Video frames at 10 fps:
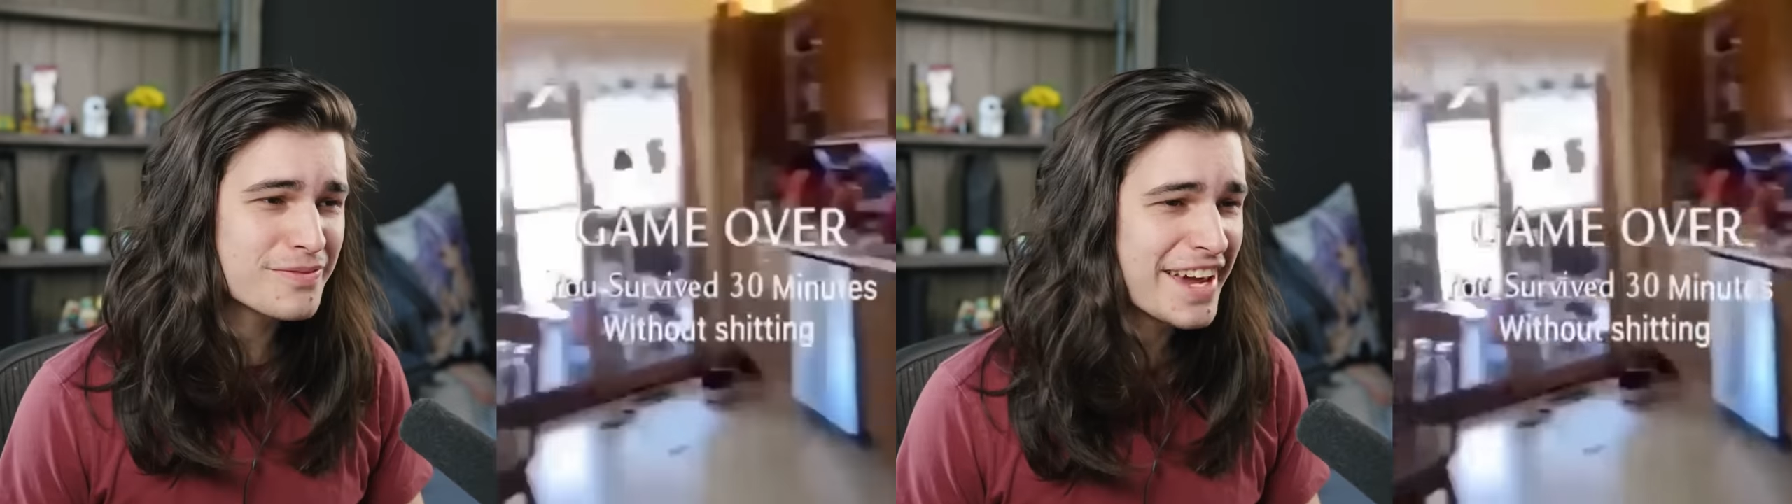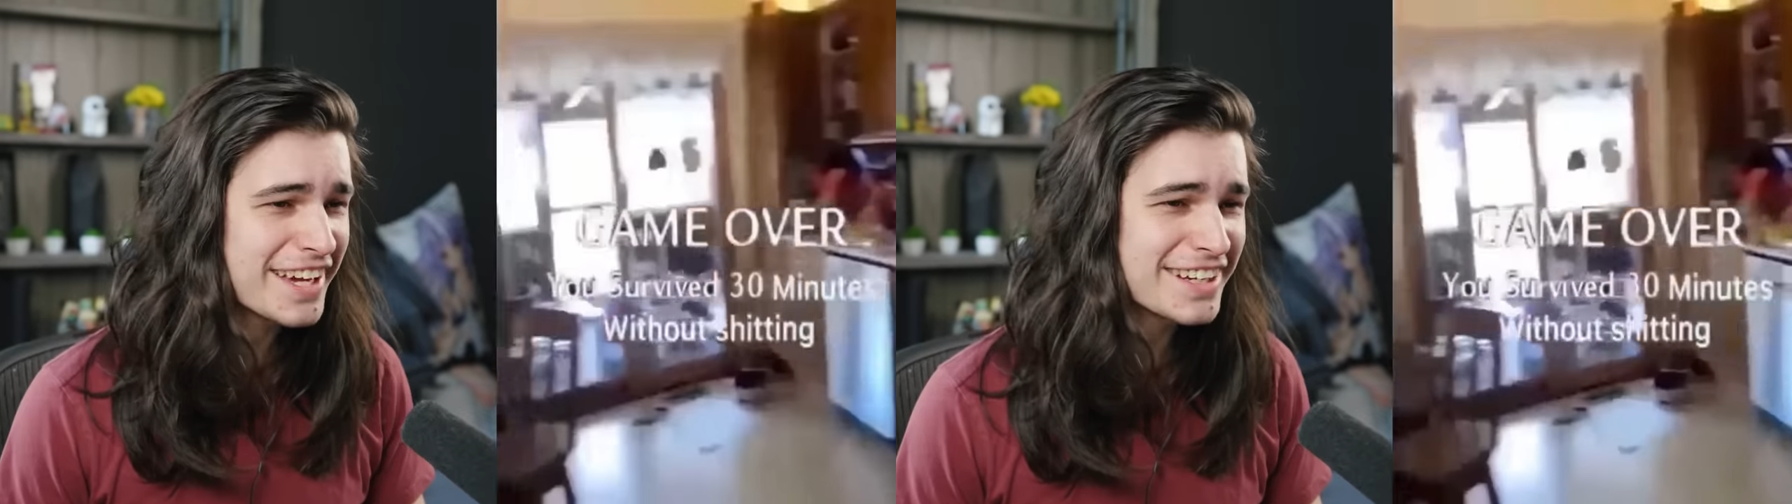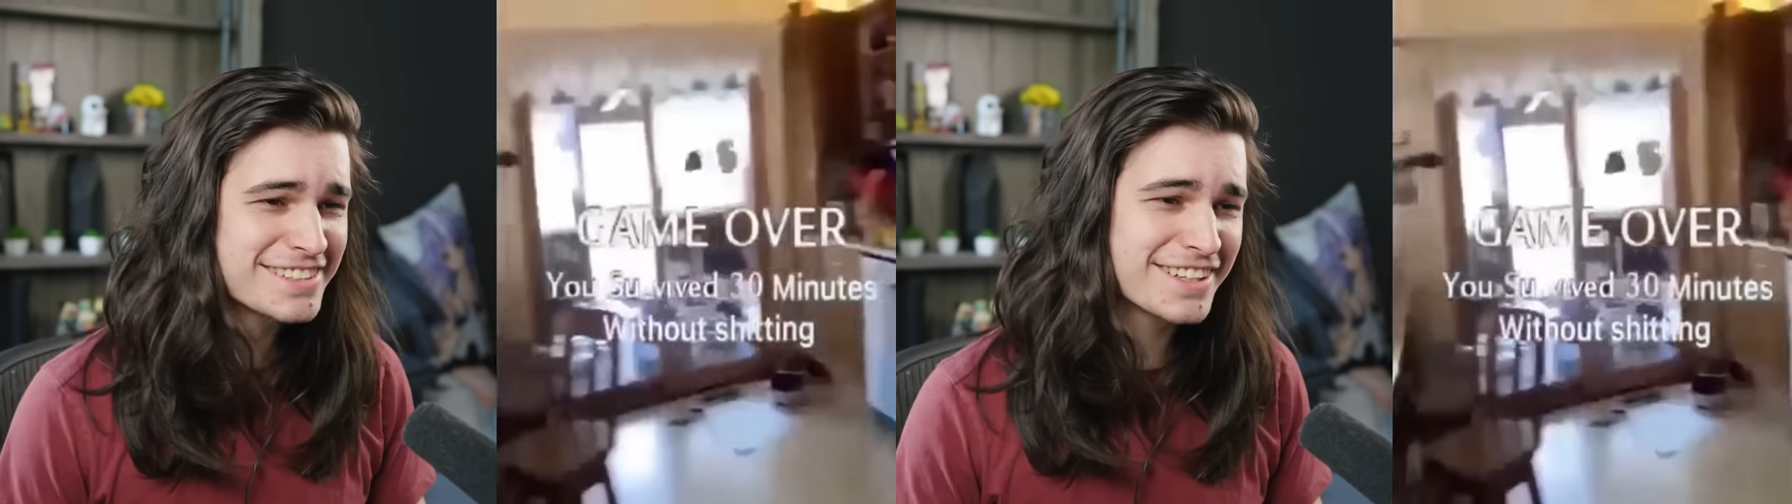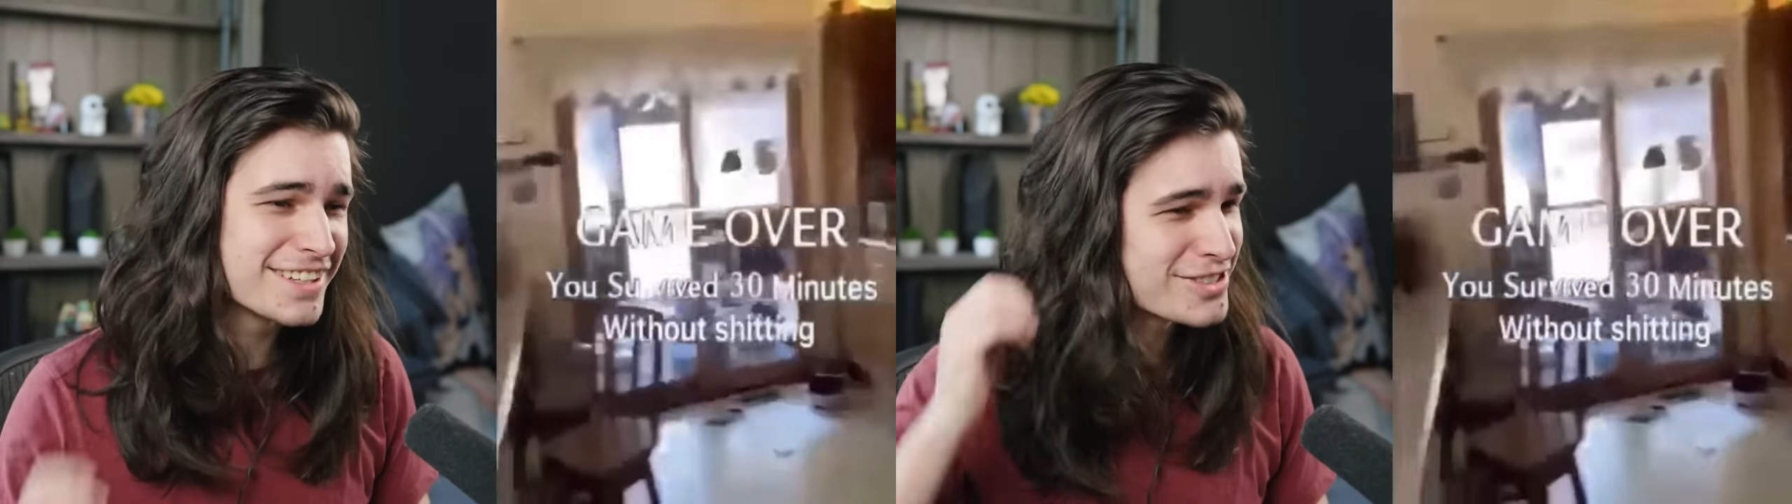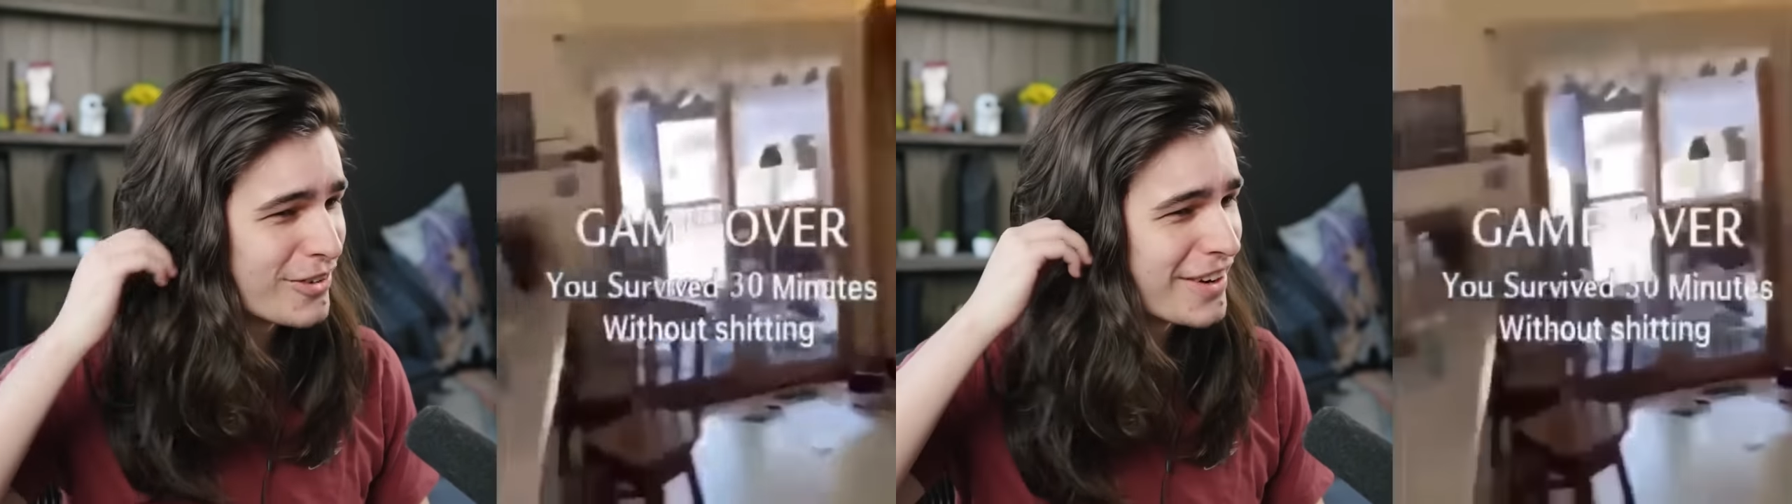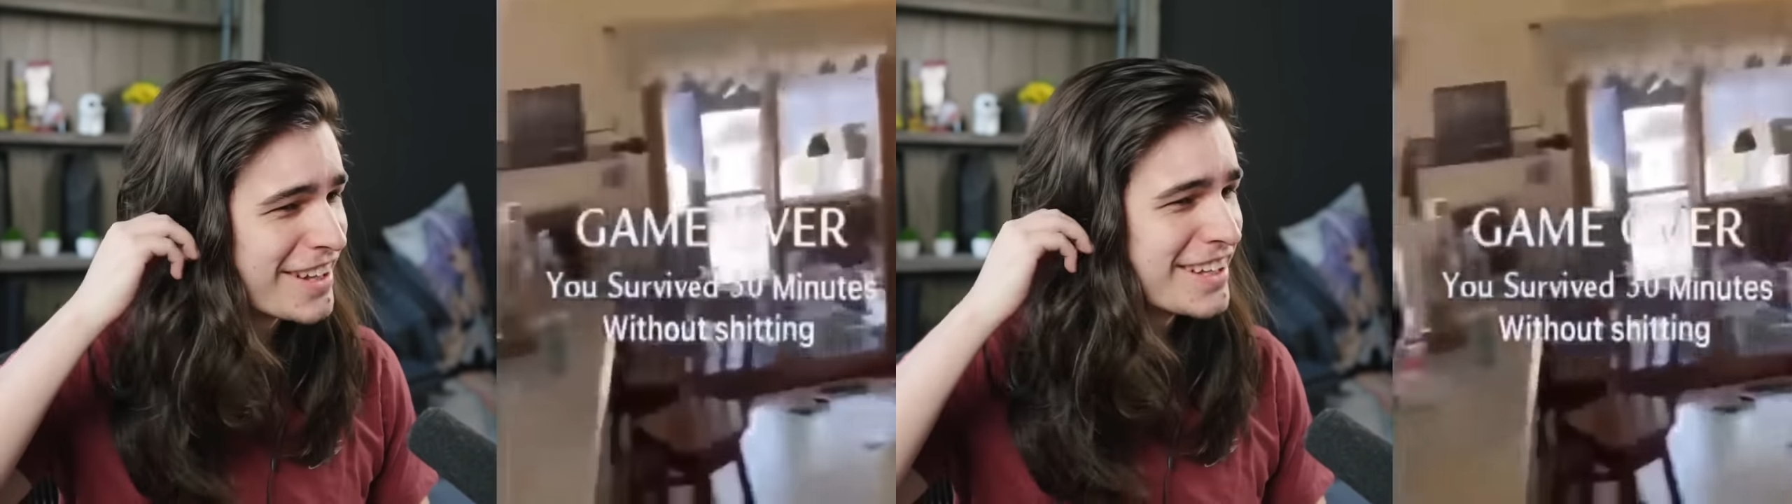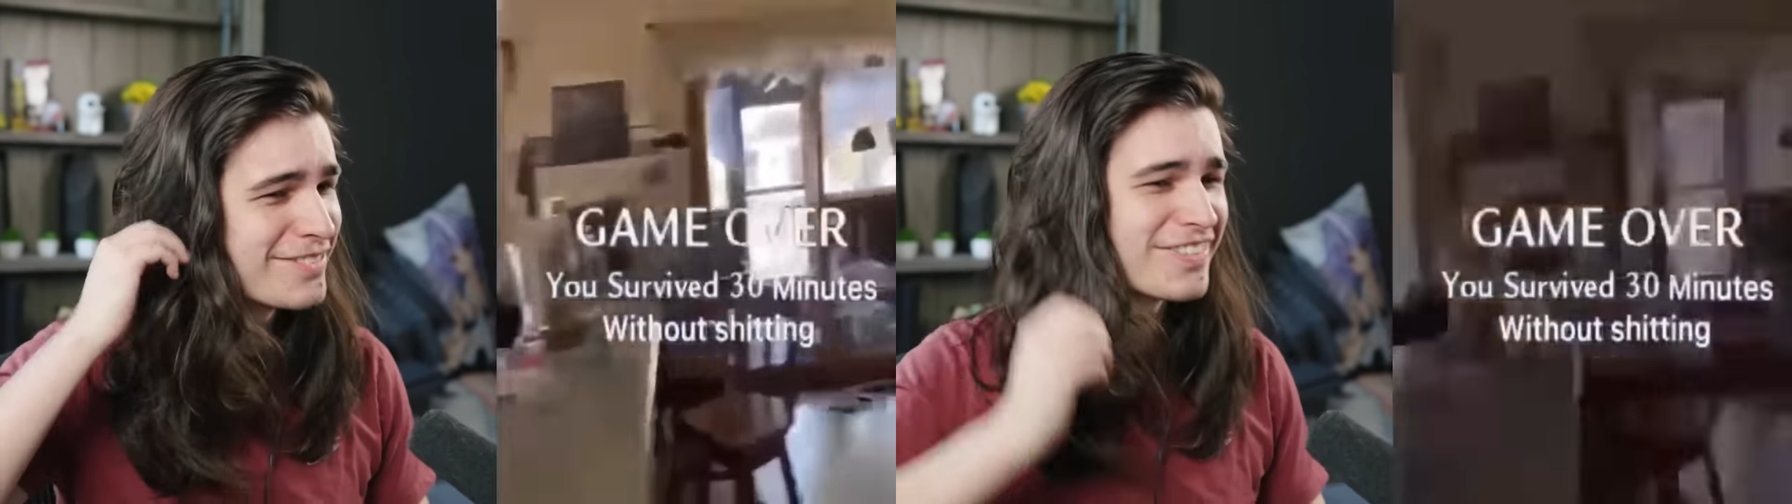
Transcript: making it to the toilet,